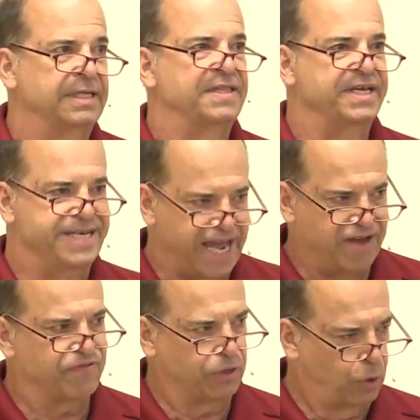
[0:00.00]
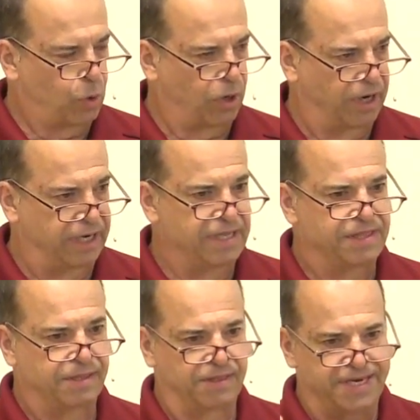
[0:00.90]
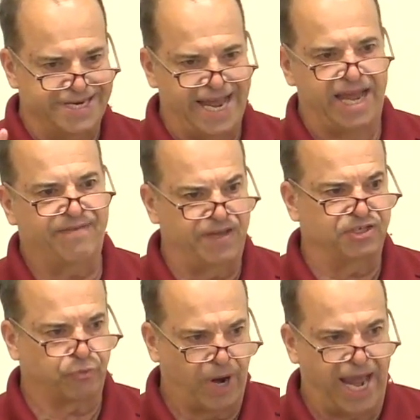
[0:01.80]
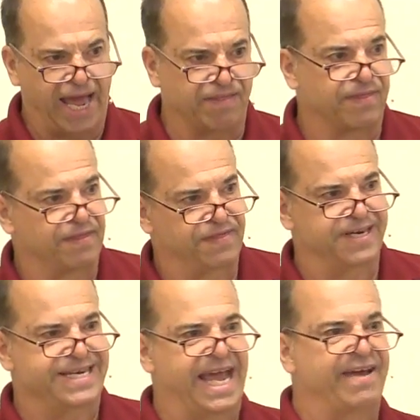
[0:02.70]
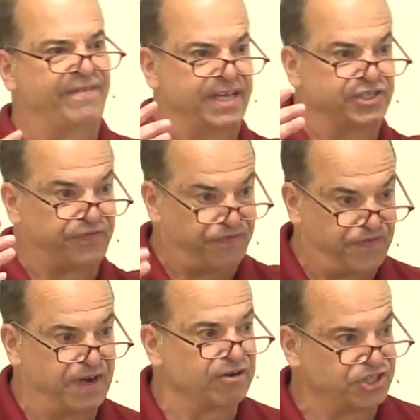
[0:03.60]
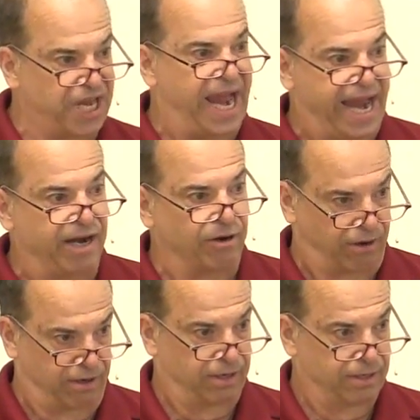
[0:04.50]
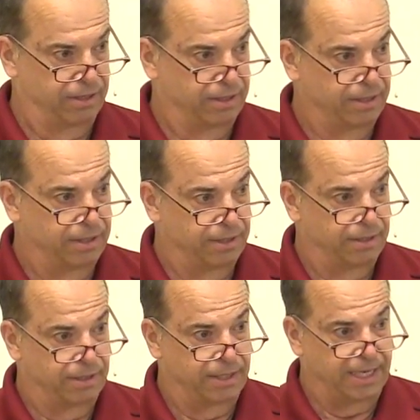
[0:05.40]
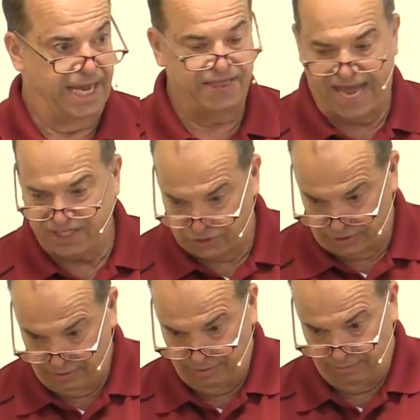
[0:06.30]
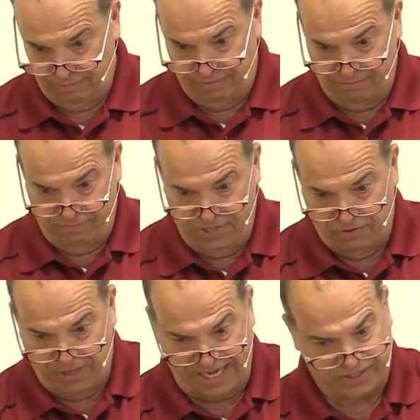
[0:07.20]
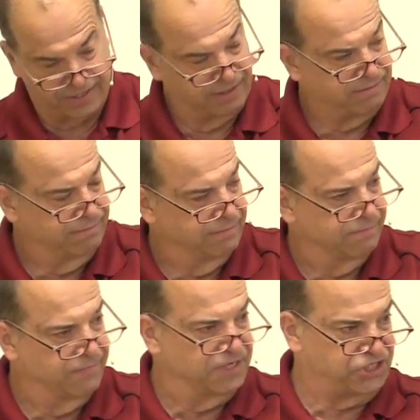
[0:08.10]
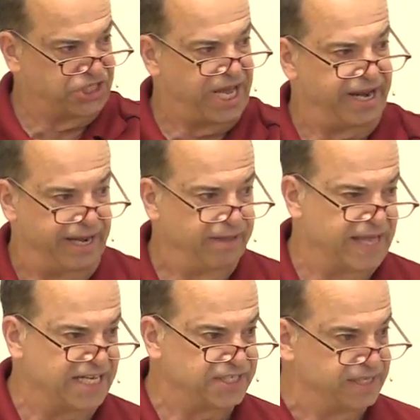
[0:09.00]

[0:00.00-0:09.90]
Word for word: the day of the Lord, the day of his wrath, the day of his fierce anger. And that's, you know, that's the, the setting, that's